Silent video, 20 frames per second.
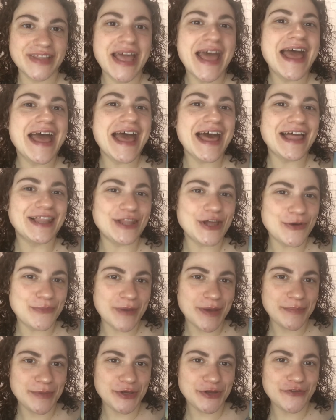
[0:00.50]
Hello, my
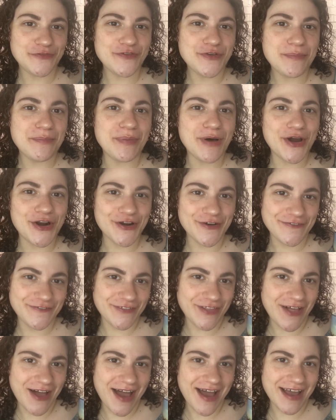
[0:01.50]
beautiful
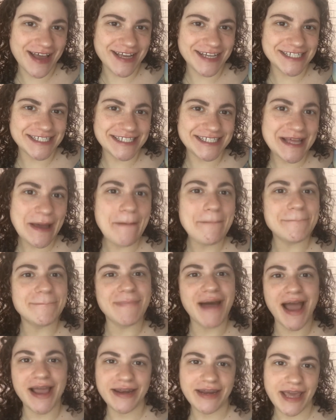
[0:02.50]
butterflies.
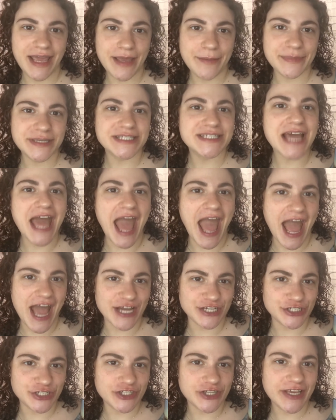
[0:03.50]
My name is
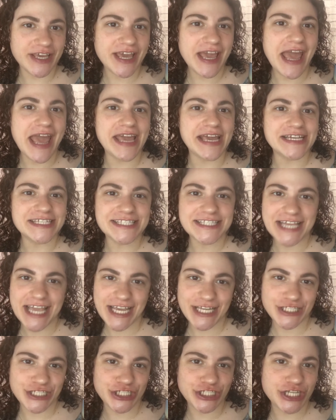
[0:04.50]
Ashley,
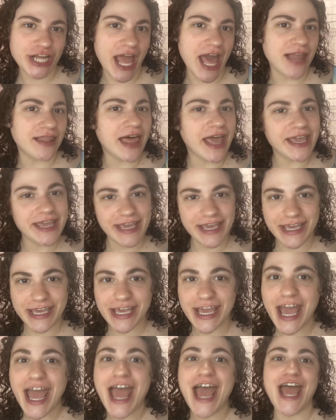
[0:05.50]

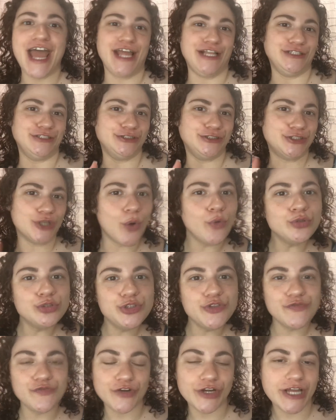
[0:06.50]
Ashlie, and don't you
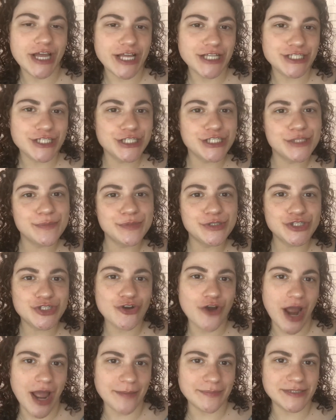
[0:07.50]
forget to
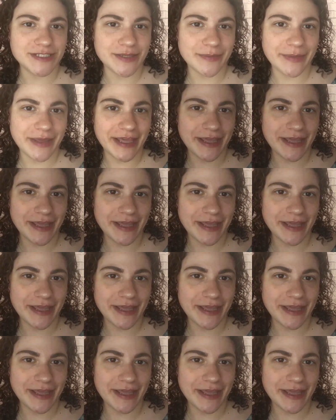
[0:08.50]
subscribe to me.